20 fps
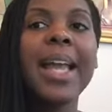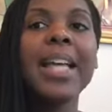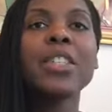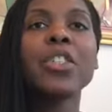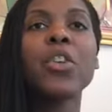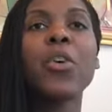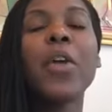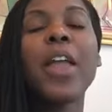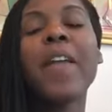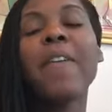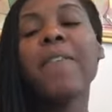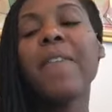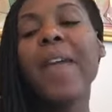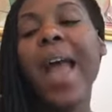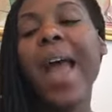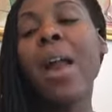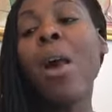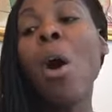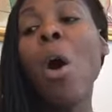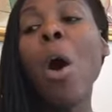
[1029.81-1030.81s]
So if
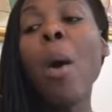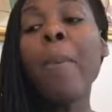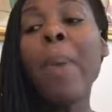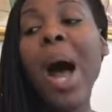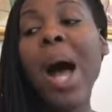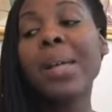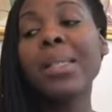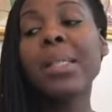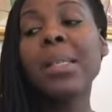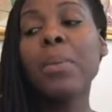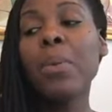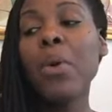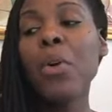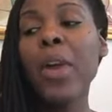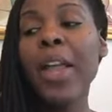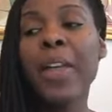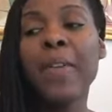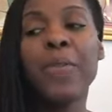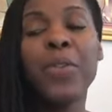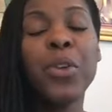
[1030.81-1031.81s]
at all possible,
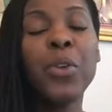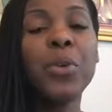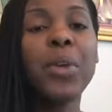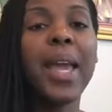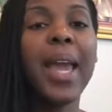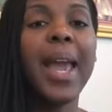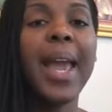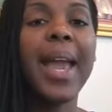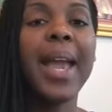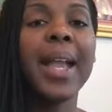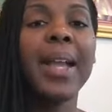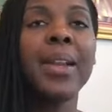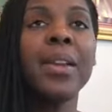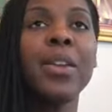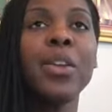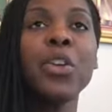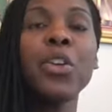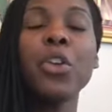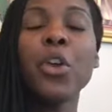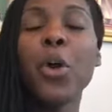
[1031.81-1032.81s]
if you can,
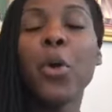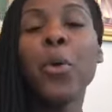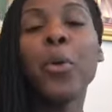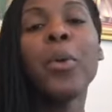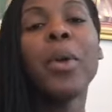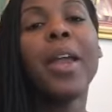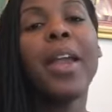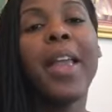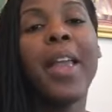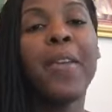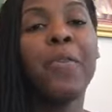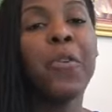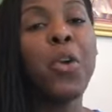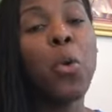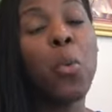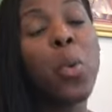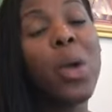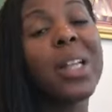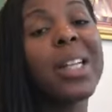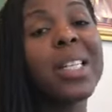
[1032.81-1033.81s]
if you're
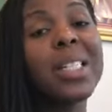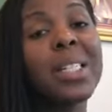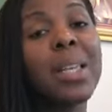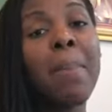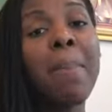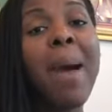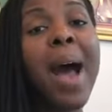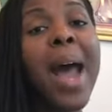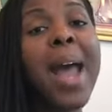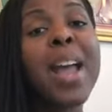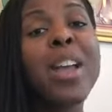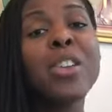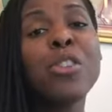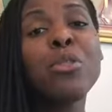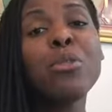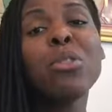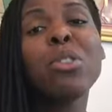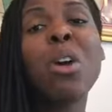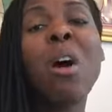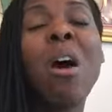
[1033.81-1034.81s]
willing to buy a
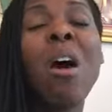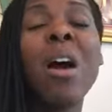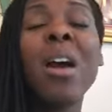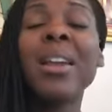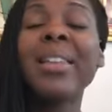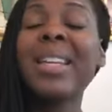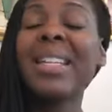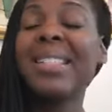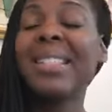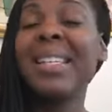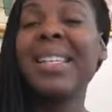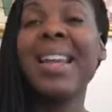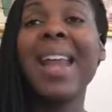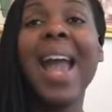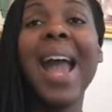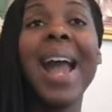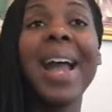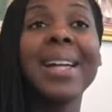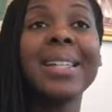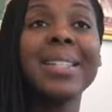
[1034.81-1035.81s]
used car that's in
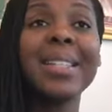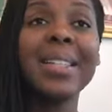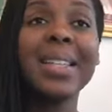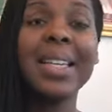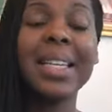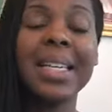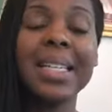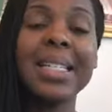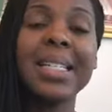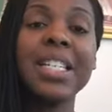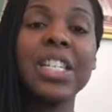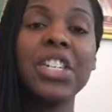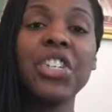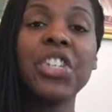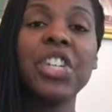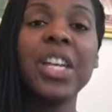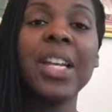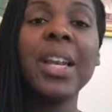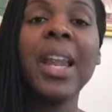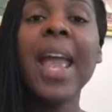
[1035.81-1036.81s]
excellent
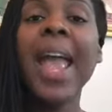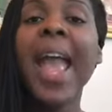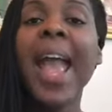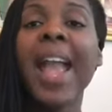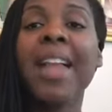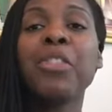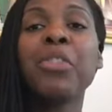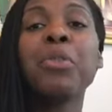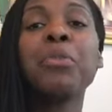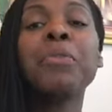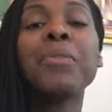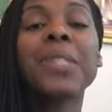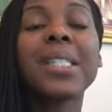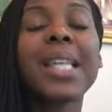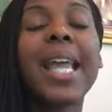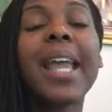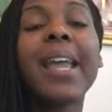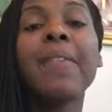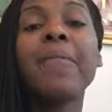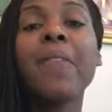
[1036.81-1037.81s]
condition and you've
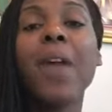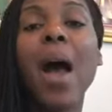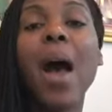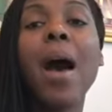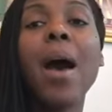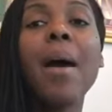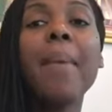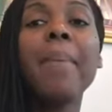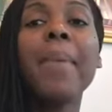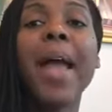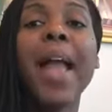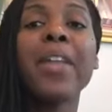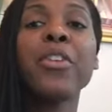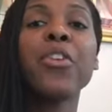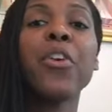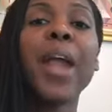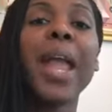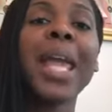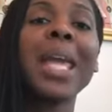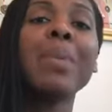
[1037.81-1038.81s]
saved up and
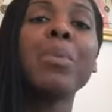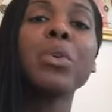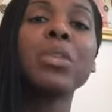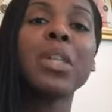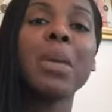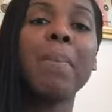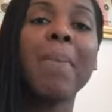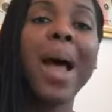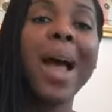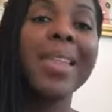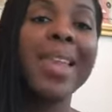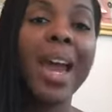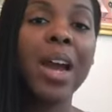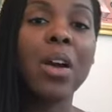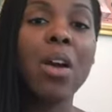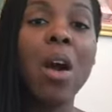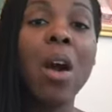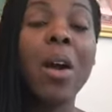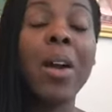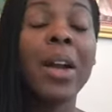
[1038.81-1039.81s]
you're able to buy that
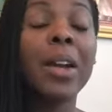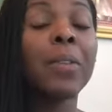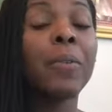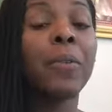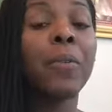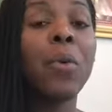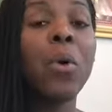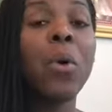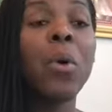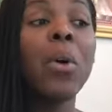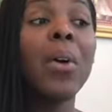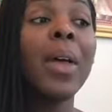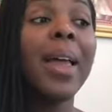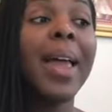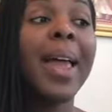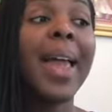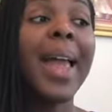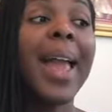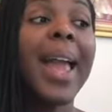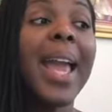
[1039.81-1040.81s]
car in full,
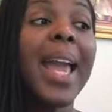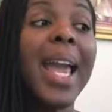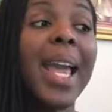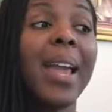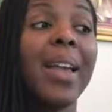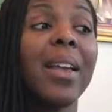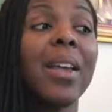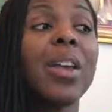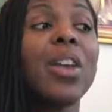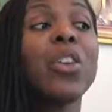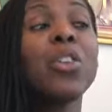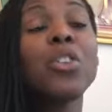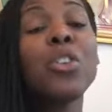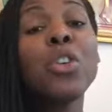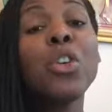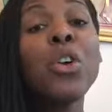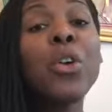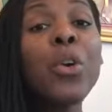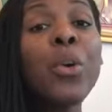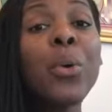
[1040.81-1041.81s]
hey,
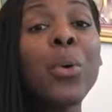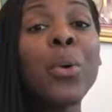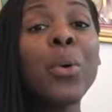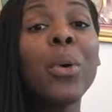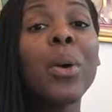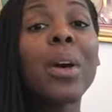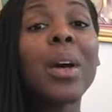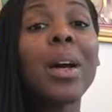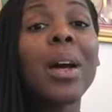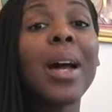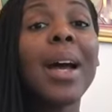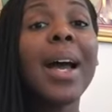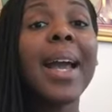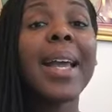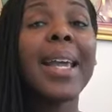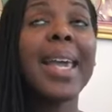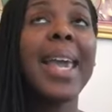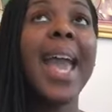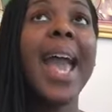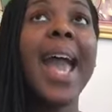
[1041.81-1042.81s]
you
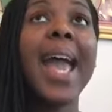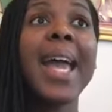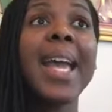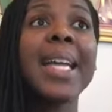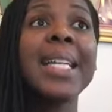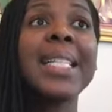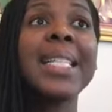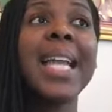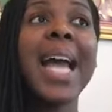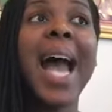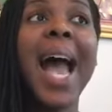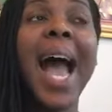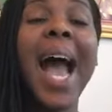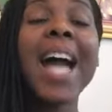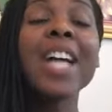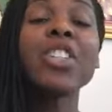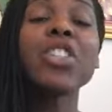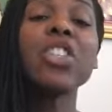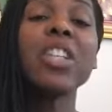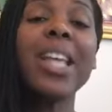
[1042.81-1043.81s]
can
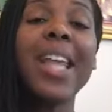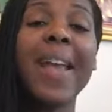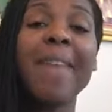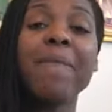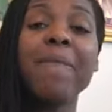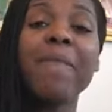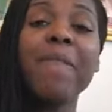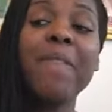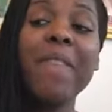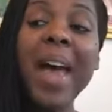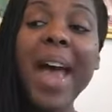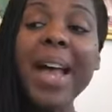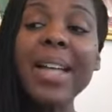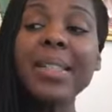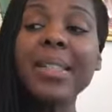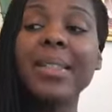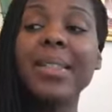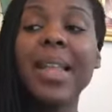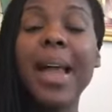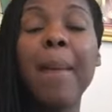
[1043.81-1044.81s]
actually
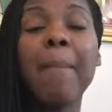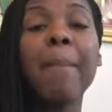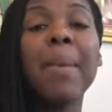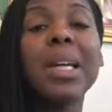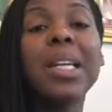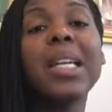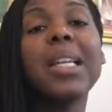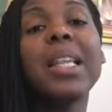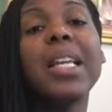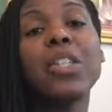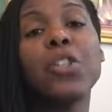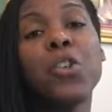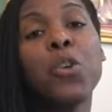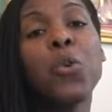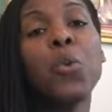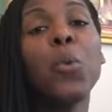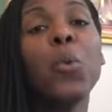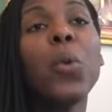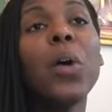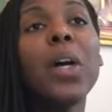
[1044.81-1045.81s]
invest that money that
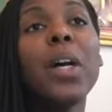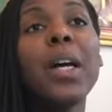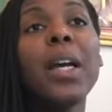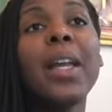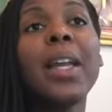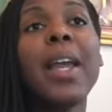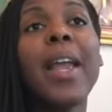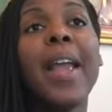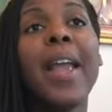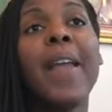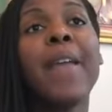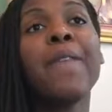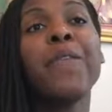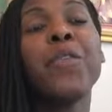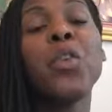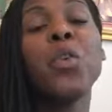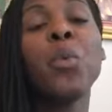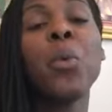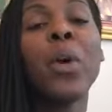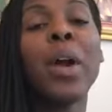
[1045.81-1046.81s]
you would if
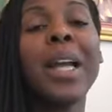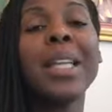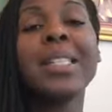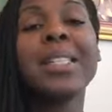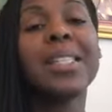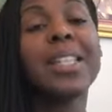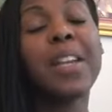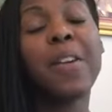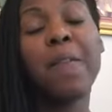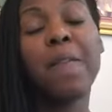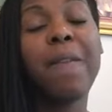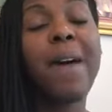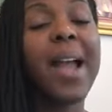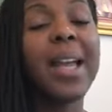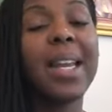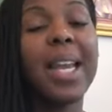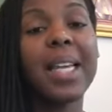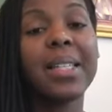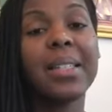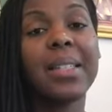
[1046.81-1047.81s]
you were, instead of
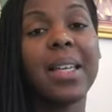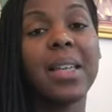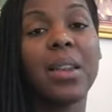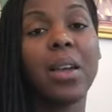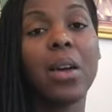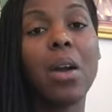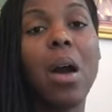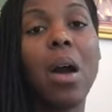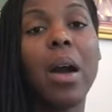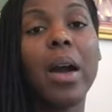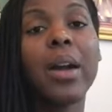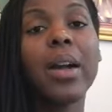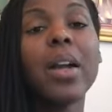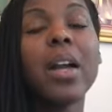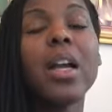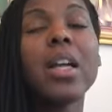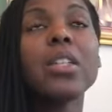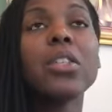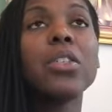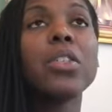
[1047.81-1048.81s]
financing the car.
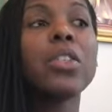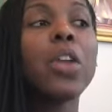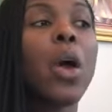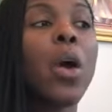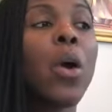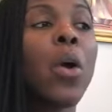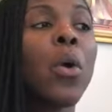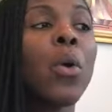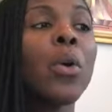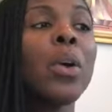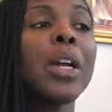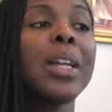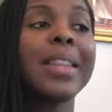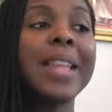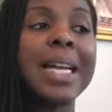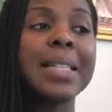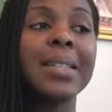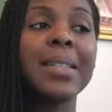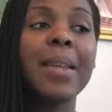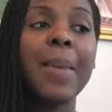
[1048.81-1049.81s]
So
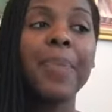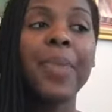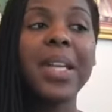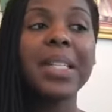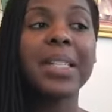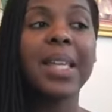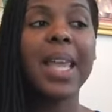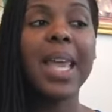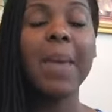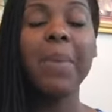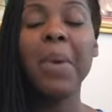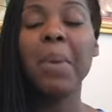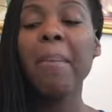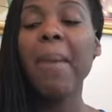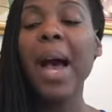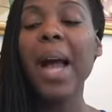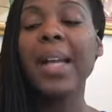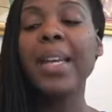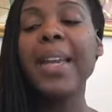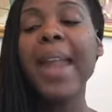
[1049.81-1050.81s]
that's something to keep in
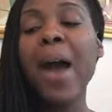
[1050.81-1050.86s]
mind.